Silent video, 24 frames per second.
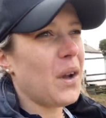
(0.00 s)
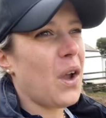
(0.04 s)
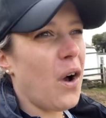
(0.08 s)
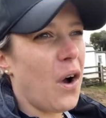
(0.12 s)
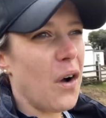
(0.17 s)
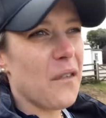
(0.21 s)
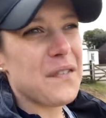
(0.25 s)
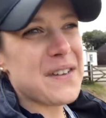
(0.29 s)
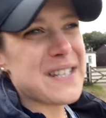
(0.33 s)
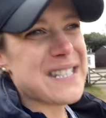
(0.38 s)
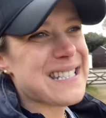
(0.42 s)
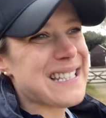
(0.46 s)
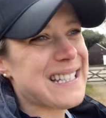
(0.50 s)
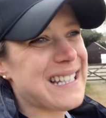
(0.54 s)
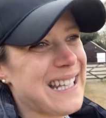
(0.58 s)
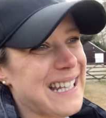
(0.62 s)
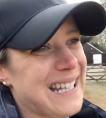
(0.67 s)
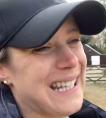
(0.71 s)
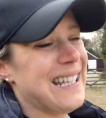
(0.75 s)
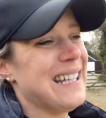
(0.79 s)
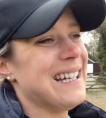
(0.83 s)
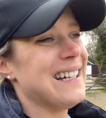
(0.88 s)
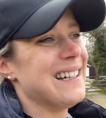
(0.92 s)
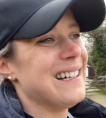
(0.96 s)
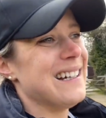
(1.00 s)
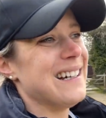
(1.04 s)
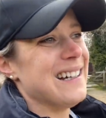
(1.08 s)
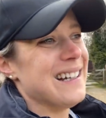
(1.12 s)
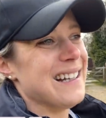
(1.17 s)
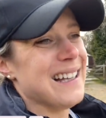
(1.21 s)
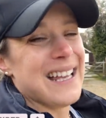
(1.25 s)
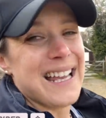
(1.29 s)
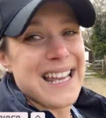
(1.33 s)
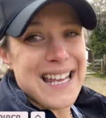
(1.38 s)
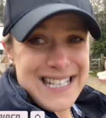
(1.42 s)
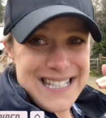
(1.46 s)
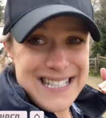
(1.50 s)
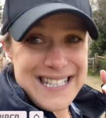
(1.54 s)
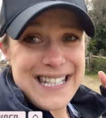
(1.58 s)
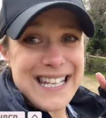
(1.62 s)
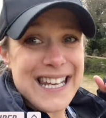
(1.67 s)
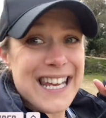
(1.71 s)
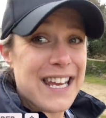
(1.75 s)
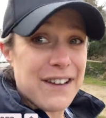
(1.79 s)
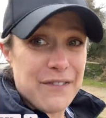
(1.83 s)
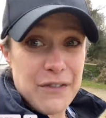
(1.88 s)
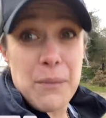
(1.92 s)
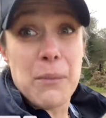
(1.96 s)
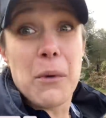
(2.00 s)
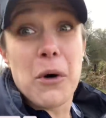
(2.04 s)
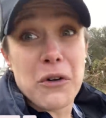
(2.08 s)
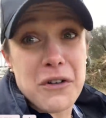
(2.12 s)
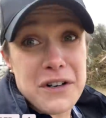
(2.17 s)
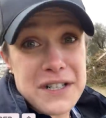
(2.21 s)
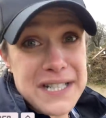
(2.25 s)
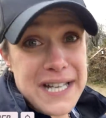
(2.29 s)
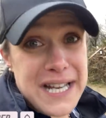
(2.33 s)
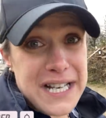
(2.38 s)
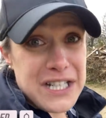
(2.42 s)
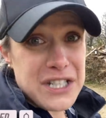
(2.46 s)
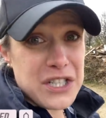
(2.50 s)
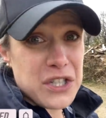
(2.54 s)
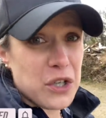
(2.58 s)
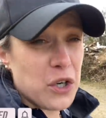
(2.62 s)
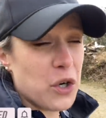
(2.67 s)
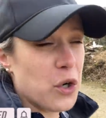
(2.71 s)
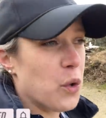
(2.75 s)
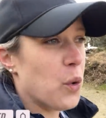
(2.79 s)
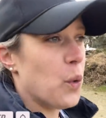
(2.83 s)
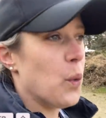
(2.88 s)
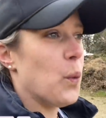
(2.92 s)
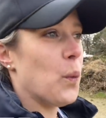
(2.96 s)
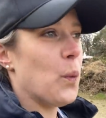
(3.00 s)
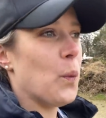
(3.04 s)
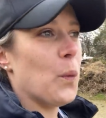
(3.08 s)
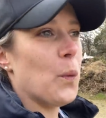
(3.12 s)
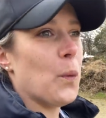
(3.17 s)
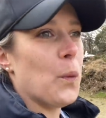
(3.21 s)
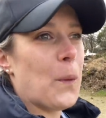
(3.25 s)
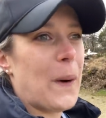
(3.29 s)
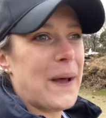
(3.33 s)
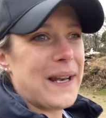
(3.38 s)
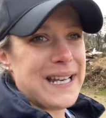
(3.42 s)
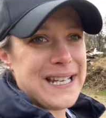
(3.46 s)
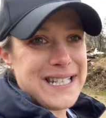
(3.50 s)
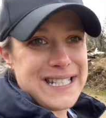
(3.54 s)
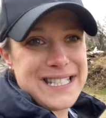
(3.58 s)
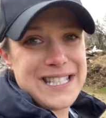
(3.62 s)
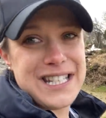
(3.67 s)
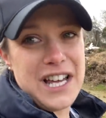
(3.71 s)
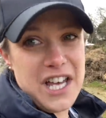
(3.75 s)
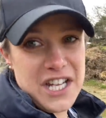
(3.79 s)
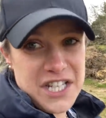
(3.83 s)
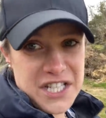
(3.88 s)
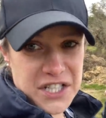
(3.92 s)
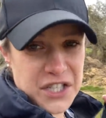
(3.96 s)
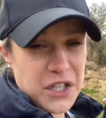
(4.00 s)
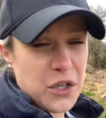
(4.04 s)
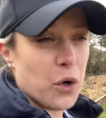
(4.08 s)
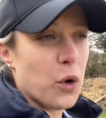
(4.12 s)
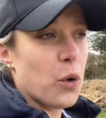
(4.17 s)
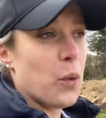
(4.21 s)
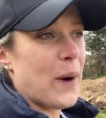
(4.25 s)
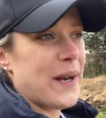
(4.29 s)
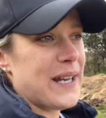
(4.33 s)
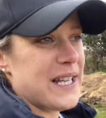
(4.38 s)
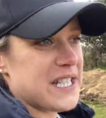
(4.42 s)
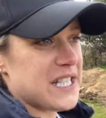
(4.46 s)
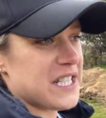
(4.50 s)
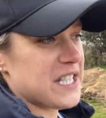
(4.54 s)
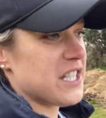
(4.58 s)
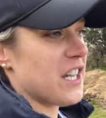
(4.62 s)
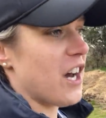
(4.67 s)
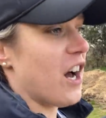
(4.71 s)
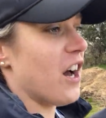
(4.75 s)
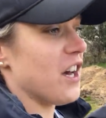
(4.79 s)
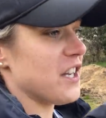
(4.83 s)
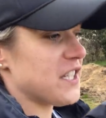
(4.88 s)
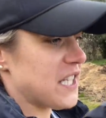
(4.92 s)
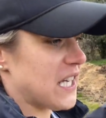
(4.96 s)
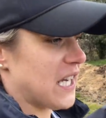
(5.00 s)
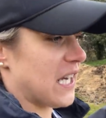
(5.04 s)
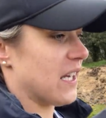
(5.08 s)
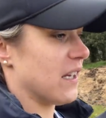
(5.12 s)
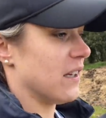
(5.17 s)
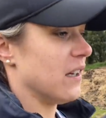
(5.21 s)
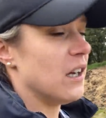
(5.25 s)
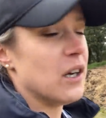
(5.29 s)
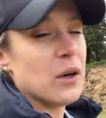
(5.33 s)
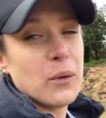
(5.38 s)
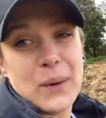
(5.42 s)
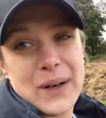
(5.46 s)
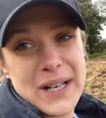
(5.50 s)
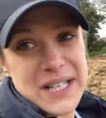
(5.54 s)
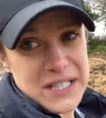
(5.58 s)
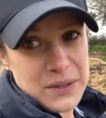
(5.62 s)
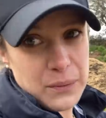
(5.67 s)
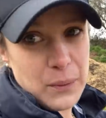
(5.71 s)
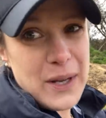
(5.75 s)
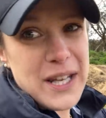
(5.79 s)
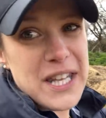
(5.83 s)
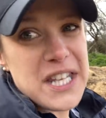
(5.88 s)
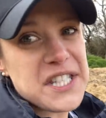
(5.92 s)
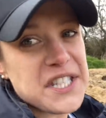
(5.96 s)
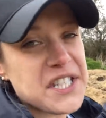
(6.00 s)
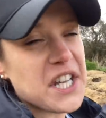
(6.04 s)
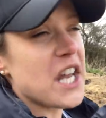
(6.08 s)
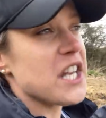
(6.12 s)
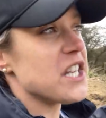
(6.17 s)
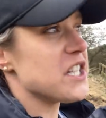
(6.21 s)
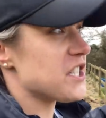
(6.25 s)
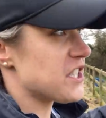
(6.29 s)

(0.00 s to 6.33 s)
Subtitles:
obviously it's even more essential when it's dusk or when it's starting, when the sun